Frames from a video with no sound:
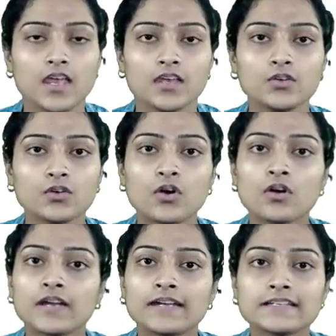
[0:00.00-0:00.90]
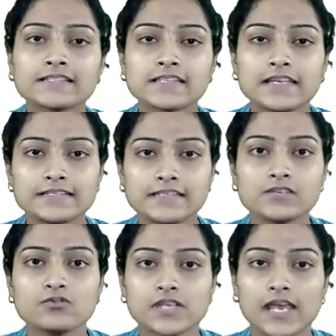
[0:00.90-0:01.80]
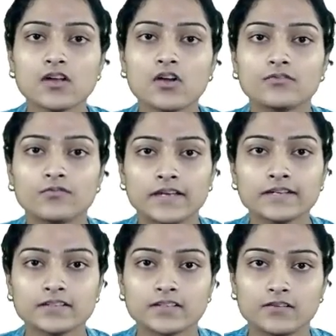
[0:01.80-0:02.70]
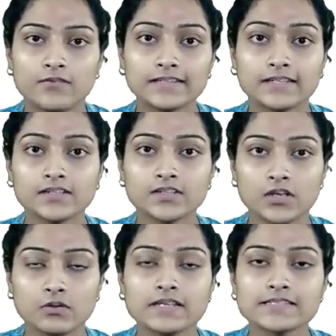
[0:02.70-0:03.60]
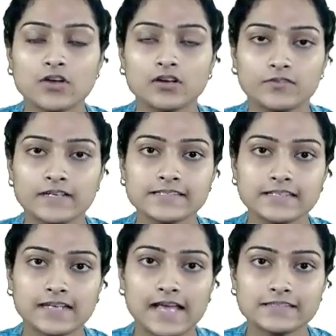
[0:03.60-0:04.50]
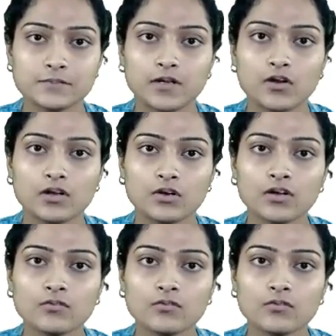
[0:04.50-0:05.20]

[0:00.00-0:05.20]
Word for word: You know, it is easy to check conflict uh, whether a schedule is conflict serializable or not.